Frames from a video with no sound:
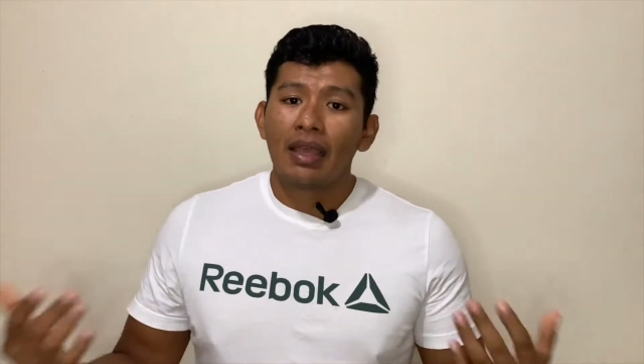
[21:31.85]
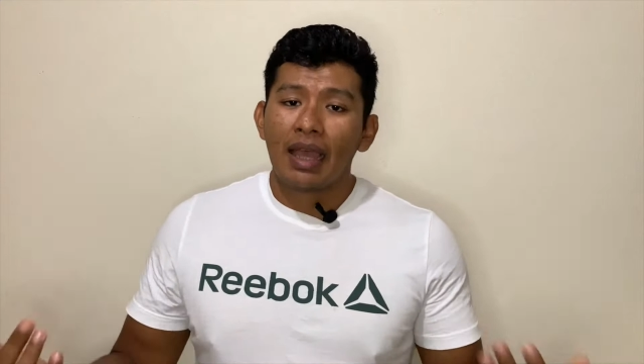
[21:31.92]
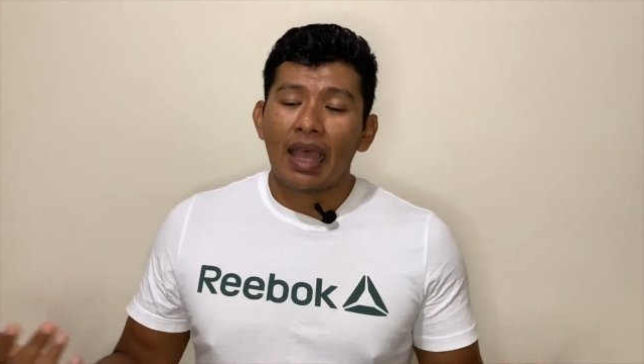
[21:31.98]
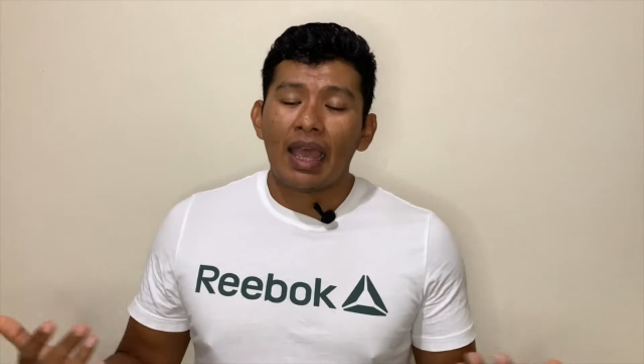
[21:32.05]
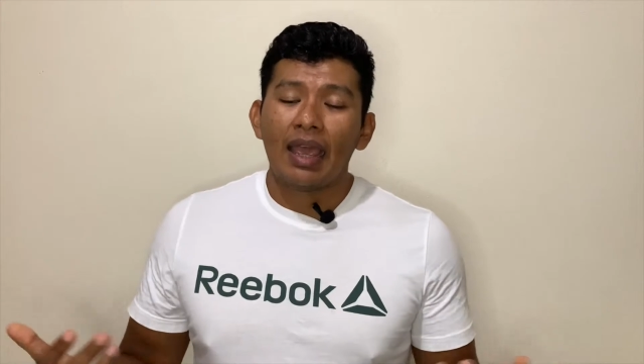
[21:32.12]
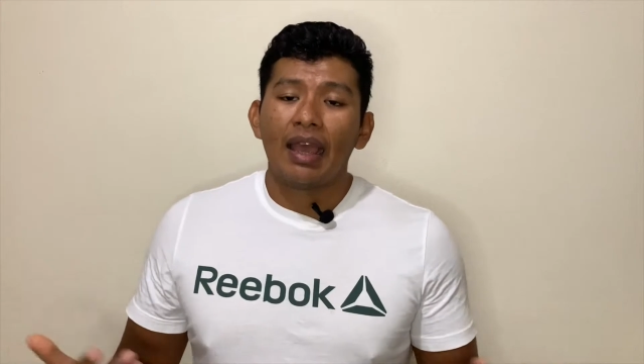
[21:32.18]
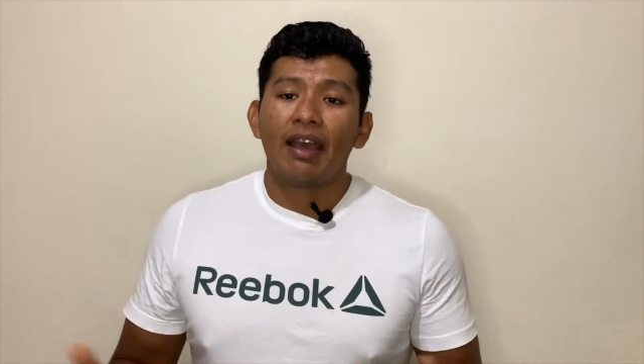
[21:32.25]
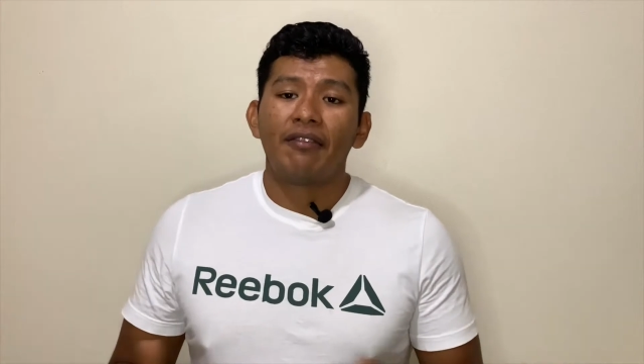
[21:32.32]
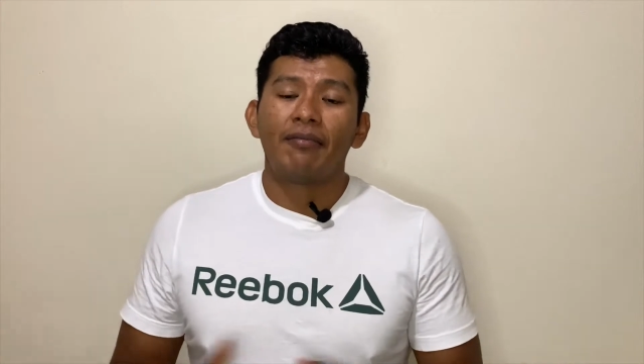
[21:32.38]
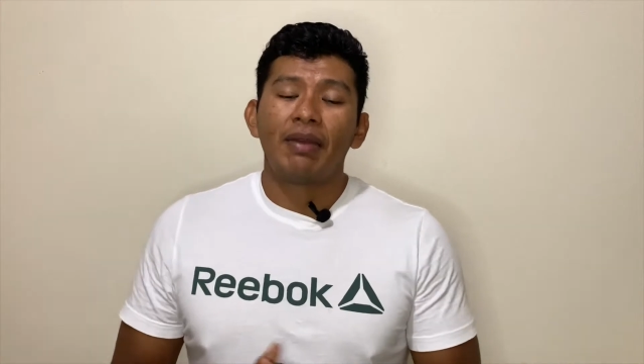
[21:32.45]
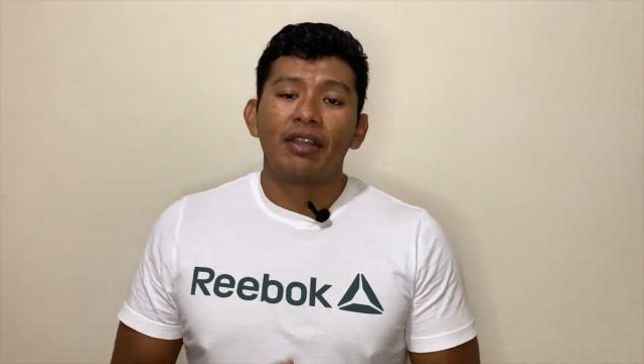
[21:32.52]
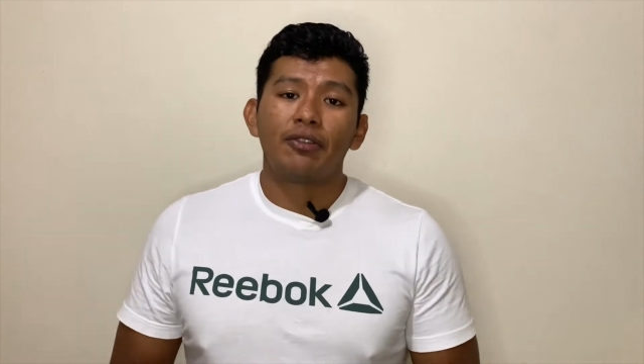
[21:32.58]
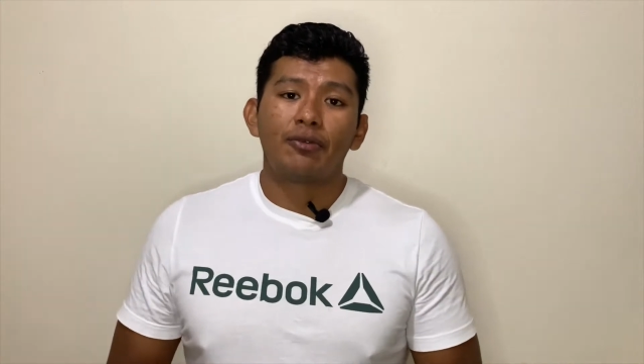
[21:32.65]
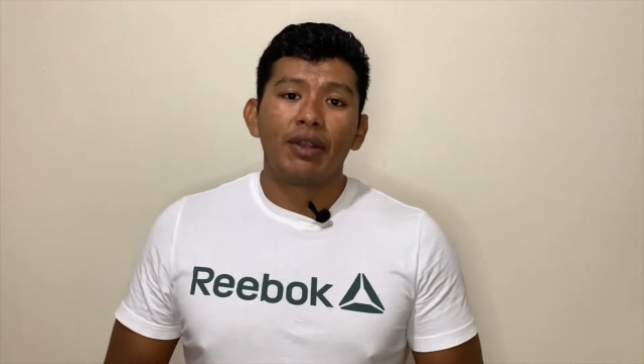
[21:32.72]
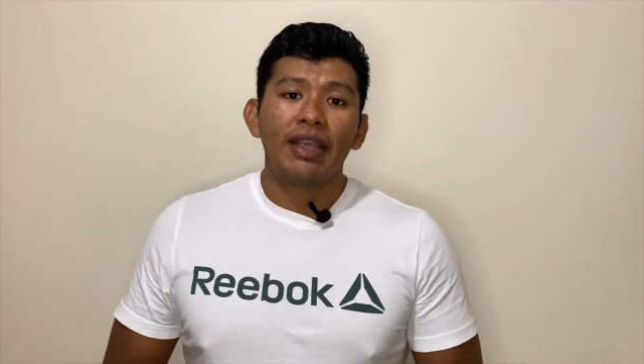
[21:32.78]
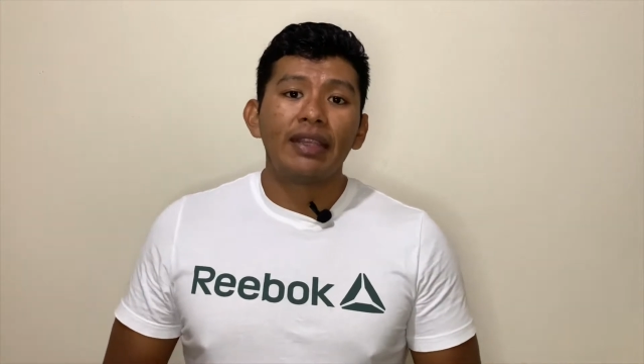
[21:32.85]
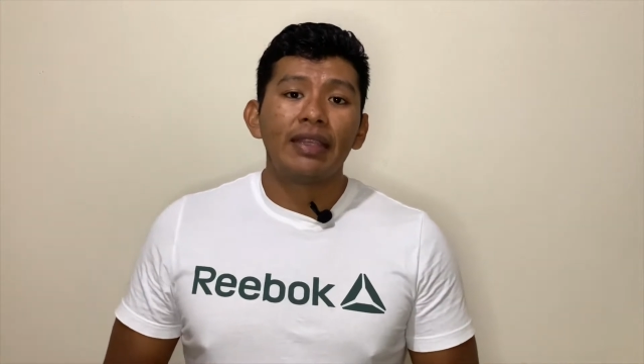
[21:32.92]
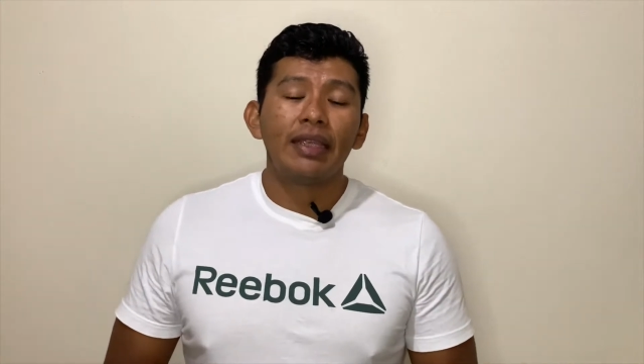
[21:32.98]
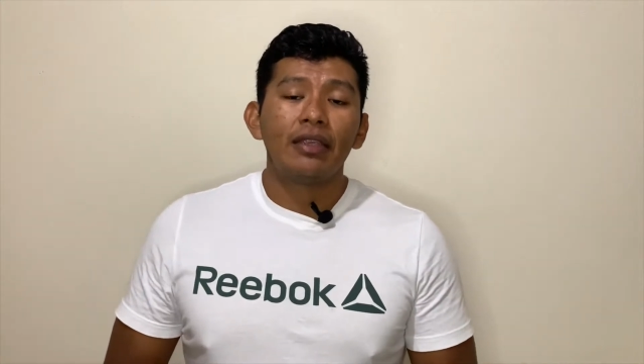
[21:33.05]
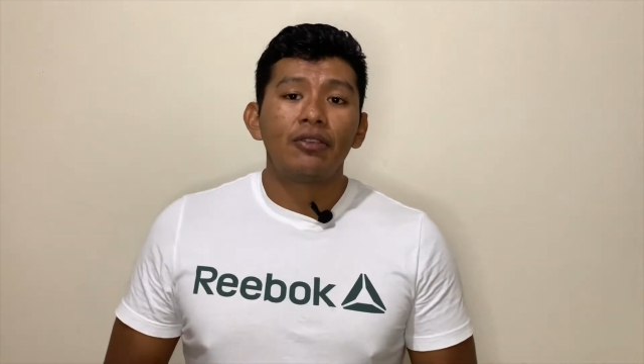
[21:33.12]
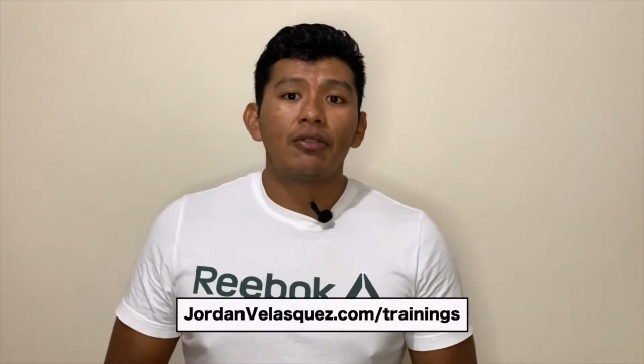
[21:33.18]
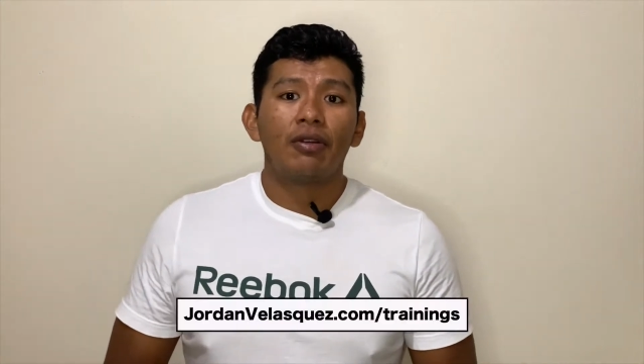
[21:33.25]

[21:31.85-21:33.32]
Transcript: I have my training,